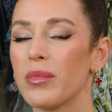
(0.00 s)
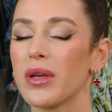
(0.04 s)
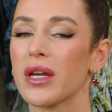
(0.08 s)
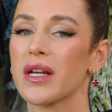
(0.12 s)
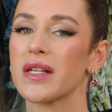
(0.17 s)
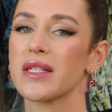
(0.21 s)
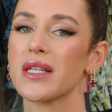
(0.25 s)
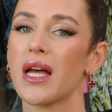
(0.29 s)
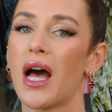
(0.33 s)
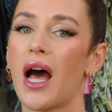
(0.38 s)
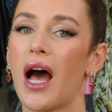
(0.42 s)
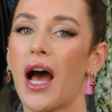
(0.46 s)

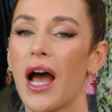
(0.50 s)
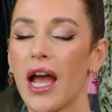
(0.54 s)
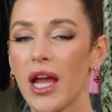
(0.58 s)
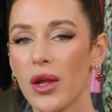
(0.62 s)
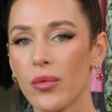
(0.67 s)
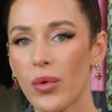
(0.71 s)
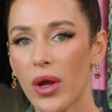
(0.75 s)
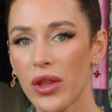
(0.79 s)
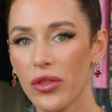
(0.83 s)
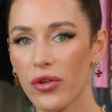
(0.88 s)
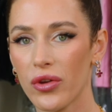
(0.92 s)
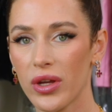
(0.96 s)
because
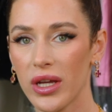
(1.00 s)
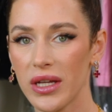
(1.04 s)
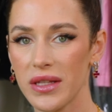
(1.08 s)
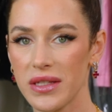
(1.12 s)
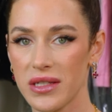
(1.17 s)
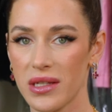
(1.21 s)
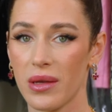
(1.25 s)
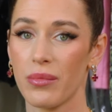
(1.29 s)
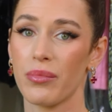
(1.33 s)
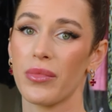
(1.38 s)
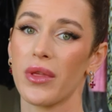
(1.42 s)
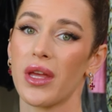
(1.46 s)
I'd rather get
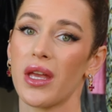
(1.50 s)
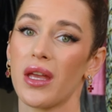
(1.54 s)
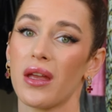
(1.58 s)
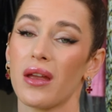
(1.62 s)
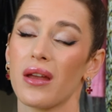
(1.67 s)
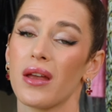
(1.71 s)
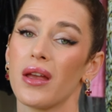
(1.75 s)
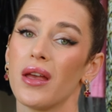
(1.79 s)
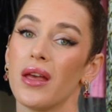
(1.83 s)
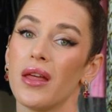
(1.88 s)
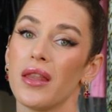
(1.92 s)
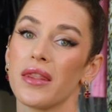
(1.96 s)
something
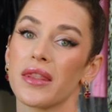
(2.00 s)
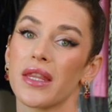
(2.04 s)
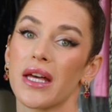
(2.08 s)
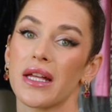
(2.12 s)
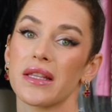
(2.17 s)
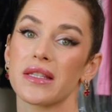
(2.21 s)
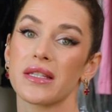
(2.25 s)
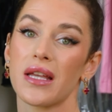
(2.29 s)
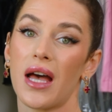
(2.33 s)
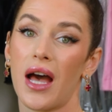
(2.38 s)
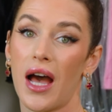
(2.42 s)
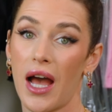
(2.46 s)

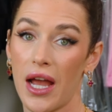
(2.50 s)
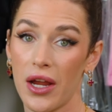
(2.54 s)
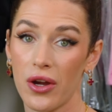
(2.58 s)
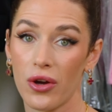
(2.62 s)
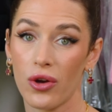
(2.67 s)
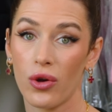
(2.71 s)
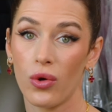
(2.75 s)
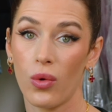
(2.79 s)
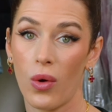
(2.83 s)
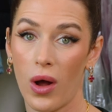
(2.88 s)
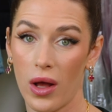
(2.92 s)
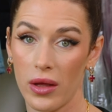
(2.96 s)
that's higher
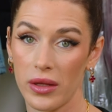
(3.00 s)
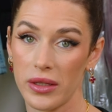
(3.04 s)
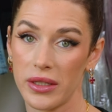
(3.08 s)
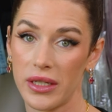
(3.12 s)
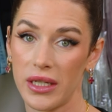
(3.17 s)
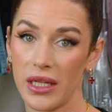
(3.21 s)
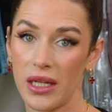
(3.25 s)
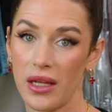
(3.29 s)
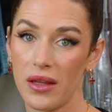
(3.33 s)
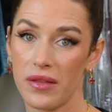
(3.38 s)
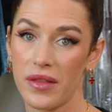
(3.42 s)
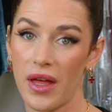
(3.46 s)

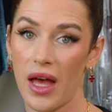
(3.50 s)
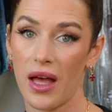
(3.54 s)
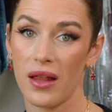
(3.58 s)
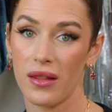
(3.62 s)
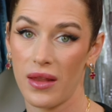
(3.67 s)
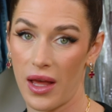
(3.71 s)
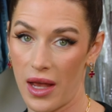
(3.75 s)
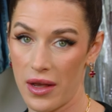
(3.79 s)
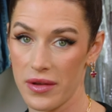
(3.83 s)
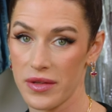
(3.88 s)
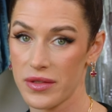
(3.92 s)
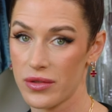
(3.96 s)
quality that
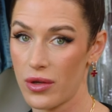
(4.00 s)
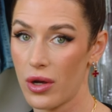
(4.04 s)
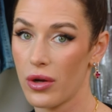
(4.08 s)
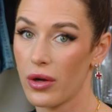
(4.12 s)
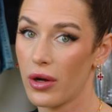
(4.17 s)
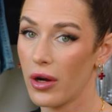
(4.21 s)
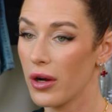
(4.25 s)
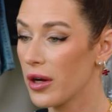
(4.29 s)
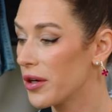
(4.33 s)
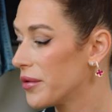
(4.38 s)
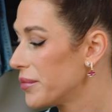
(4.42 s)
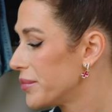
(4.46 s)
lasts
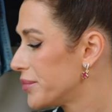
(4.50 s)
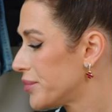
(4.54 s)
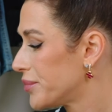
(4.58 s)
longer.